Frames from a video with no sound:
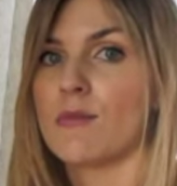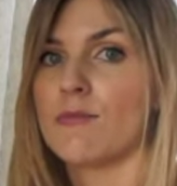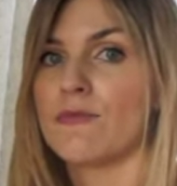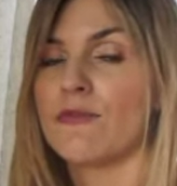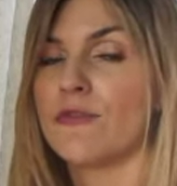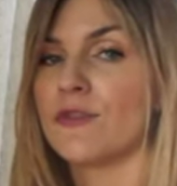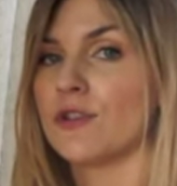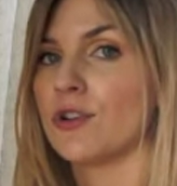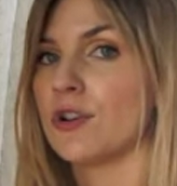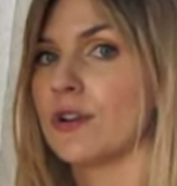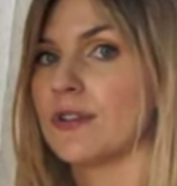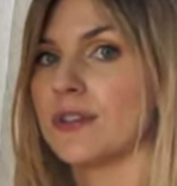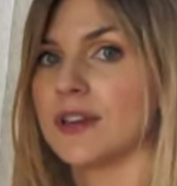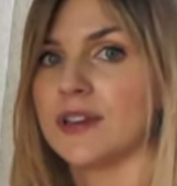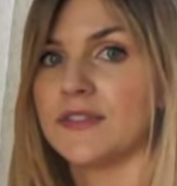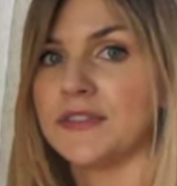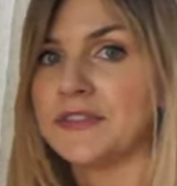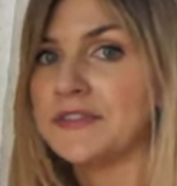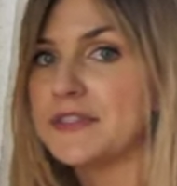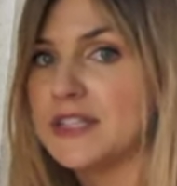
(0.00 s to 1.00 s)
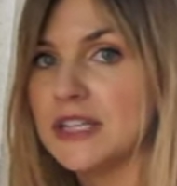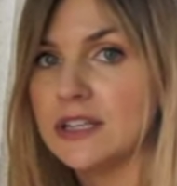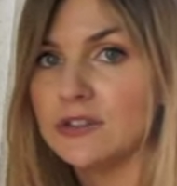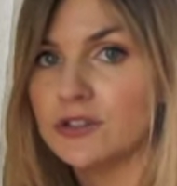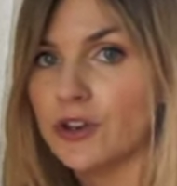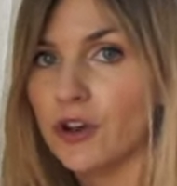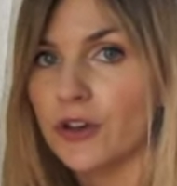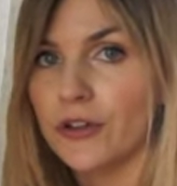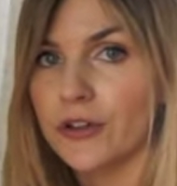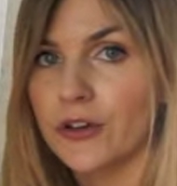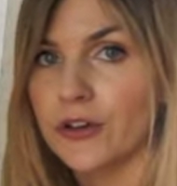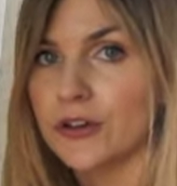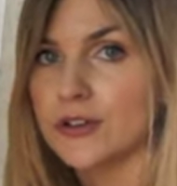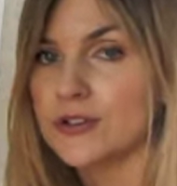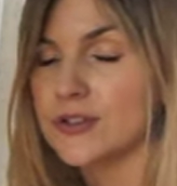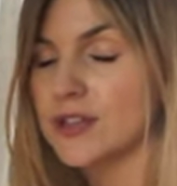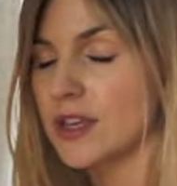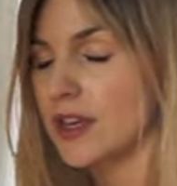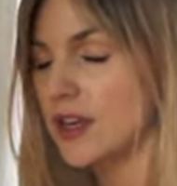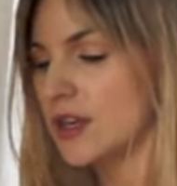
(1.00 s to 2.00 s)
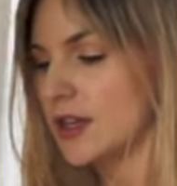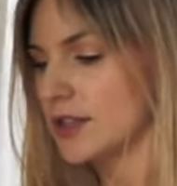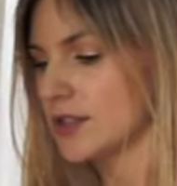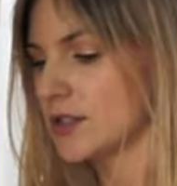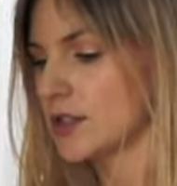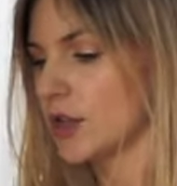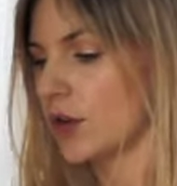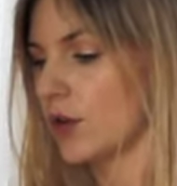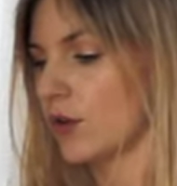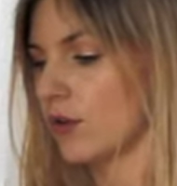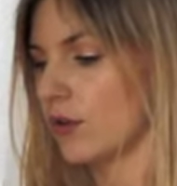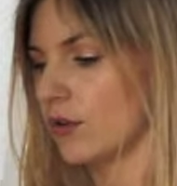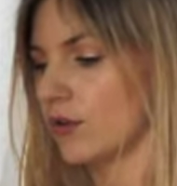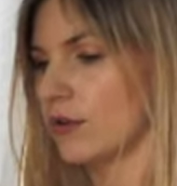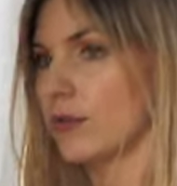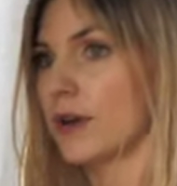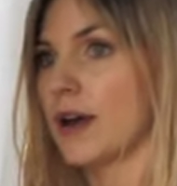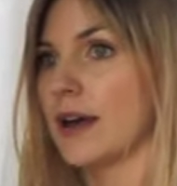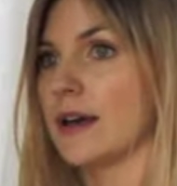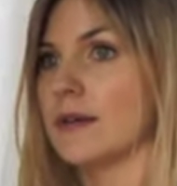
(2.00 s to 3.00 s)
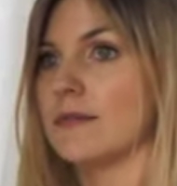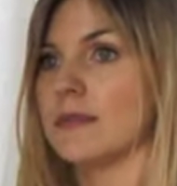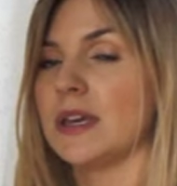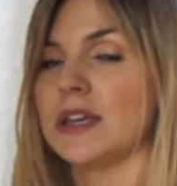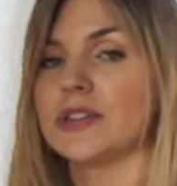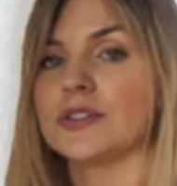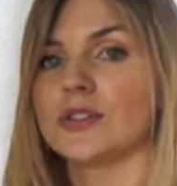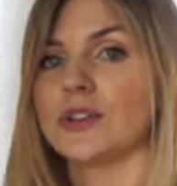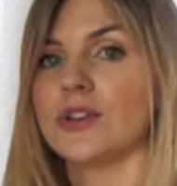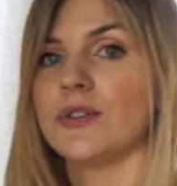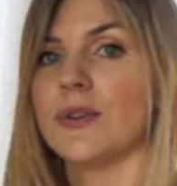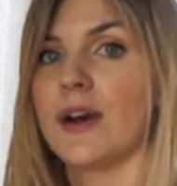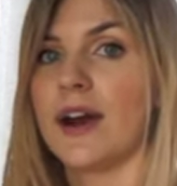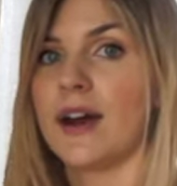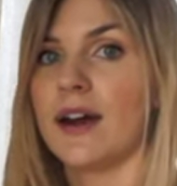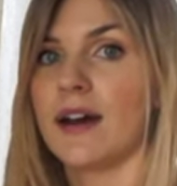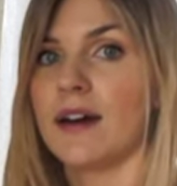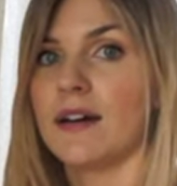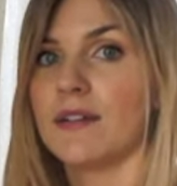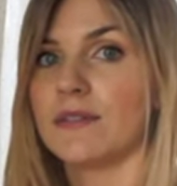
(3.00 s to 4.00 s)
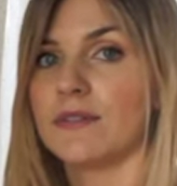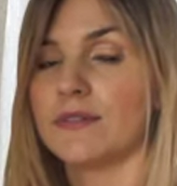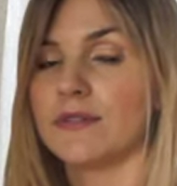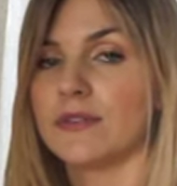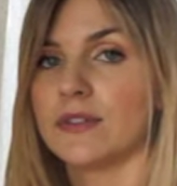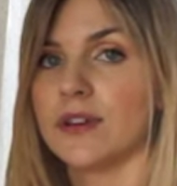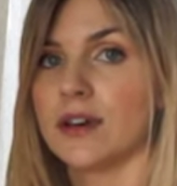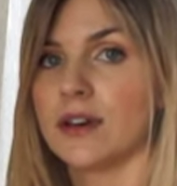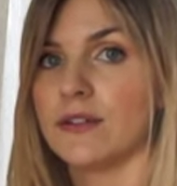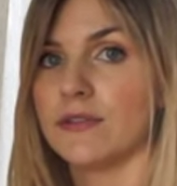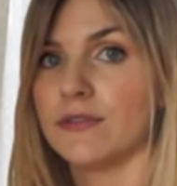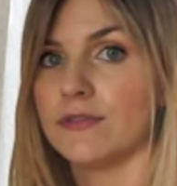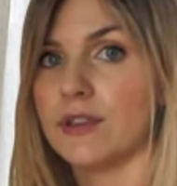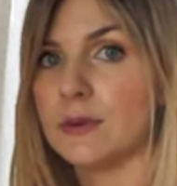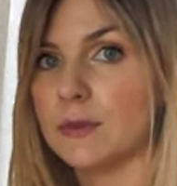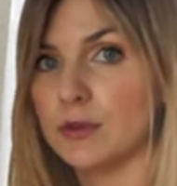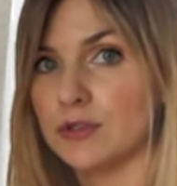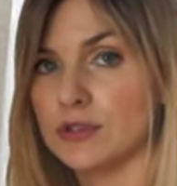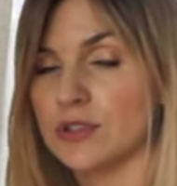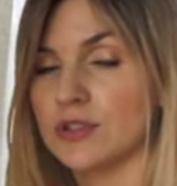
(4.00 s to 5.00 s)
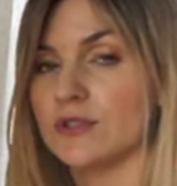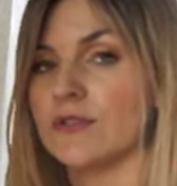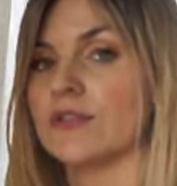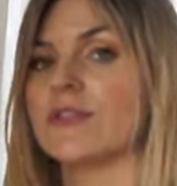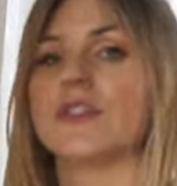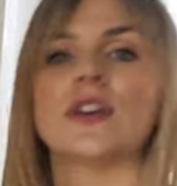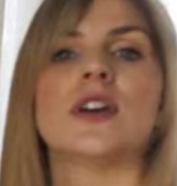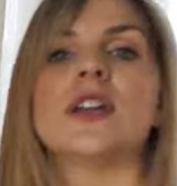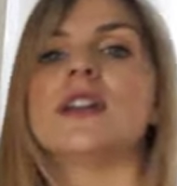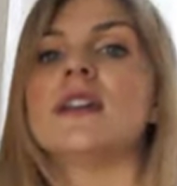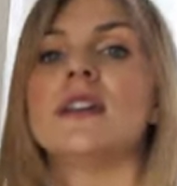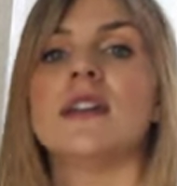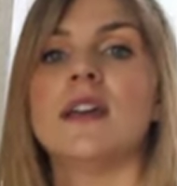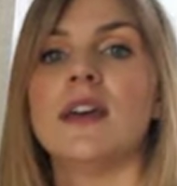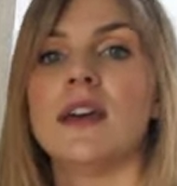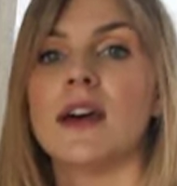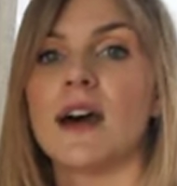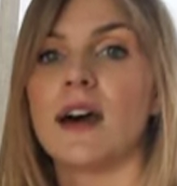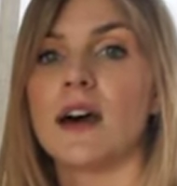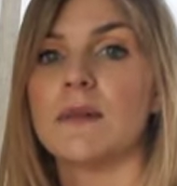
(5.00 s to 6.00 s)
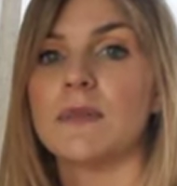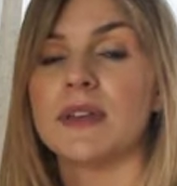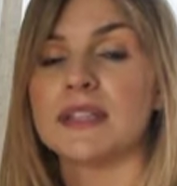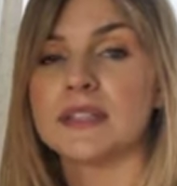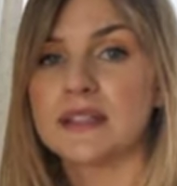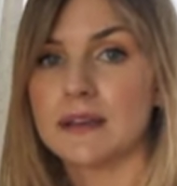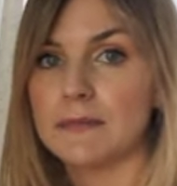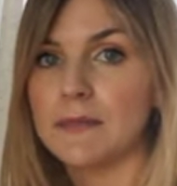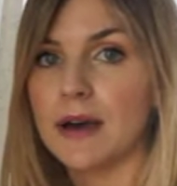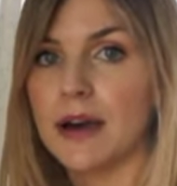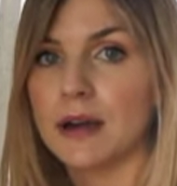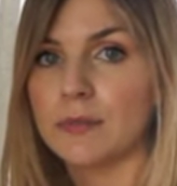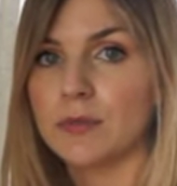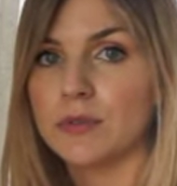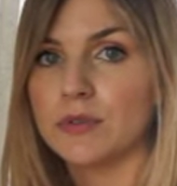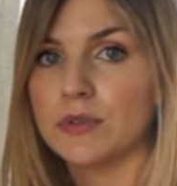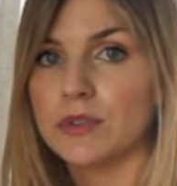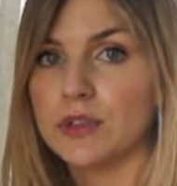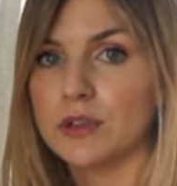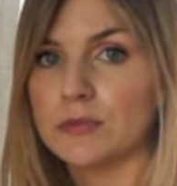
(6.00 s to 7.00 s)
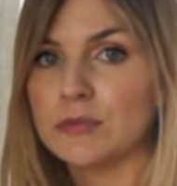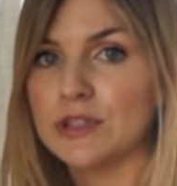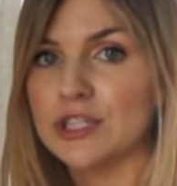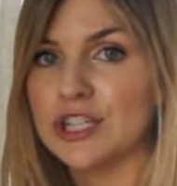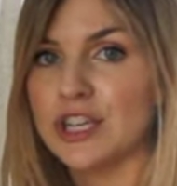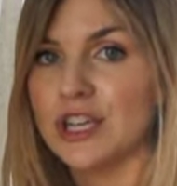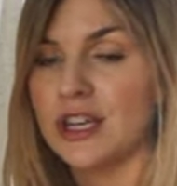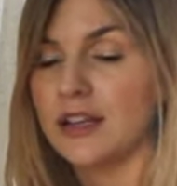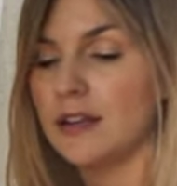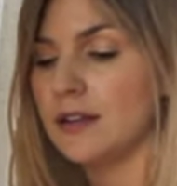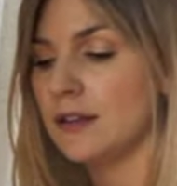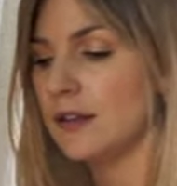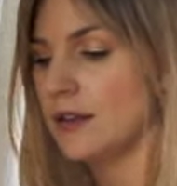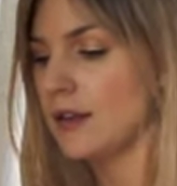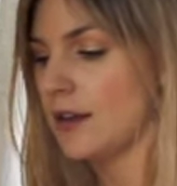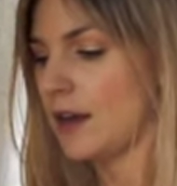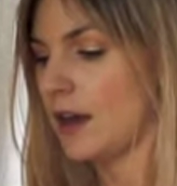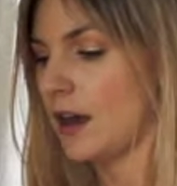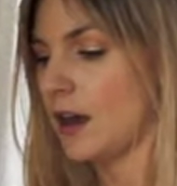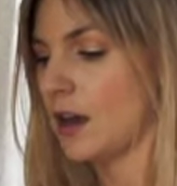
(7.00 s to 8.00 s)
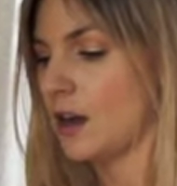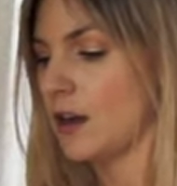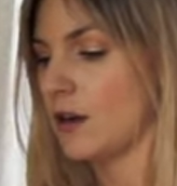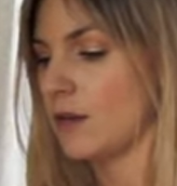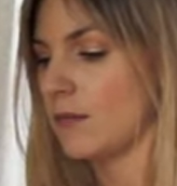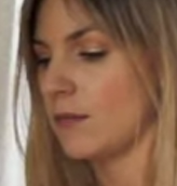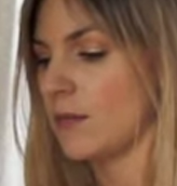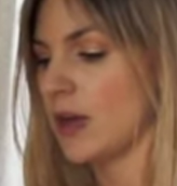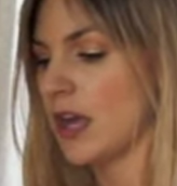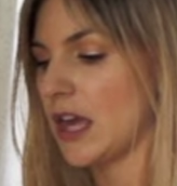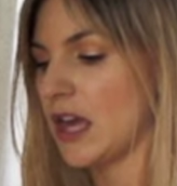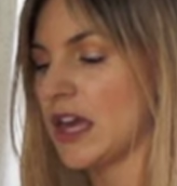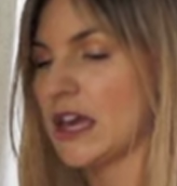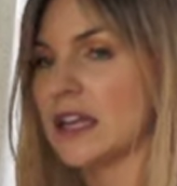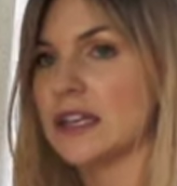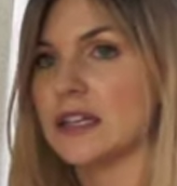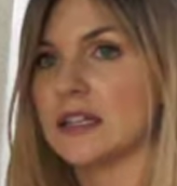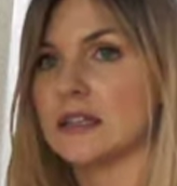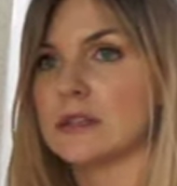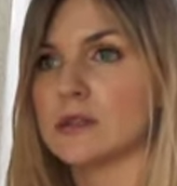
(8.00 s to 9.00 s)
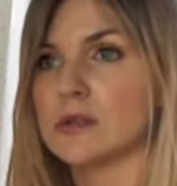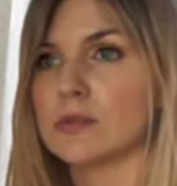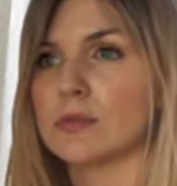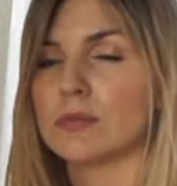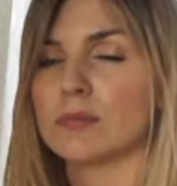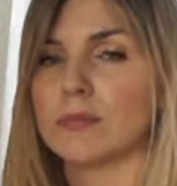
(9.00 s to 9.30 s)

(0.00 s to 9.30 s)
for like $15, so make sure you have a free motion foot that's compatible with your machine, and it's